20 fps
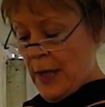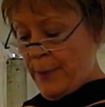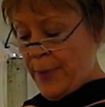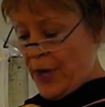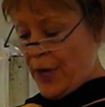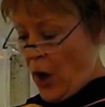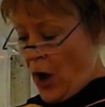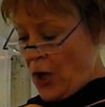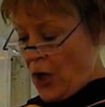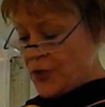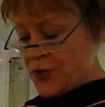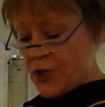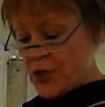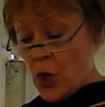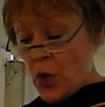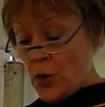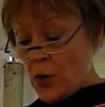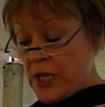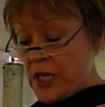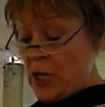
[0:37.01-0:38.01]
but
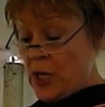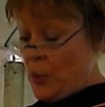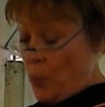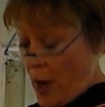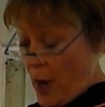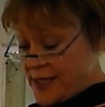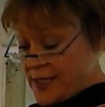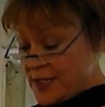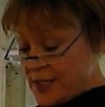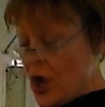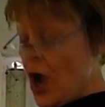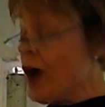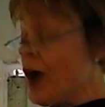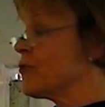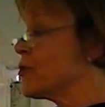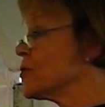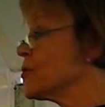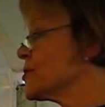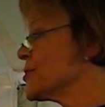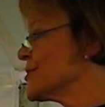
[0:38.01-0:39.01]
also he writes
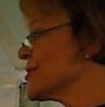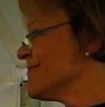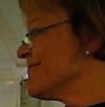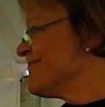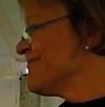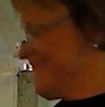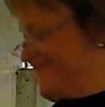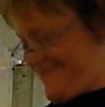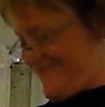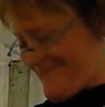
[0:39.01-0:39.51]
novels,